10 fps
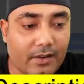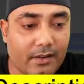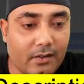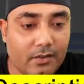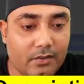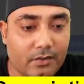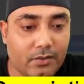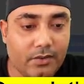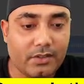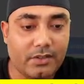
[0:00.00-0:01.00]
also do
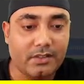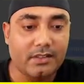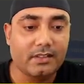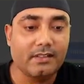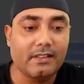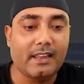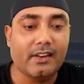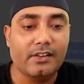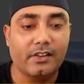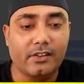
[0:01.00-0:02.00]
is just
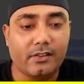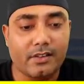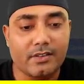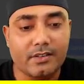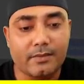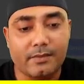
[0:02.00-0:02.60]
here you can see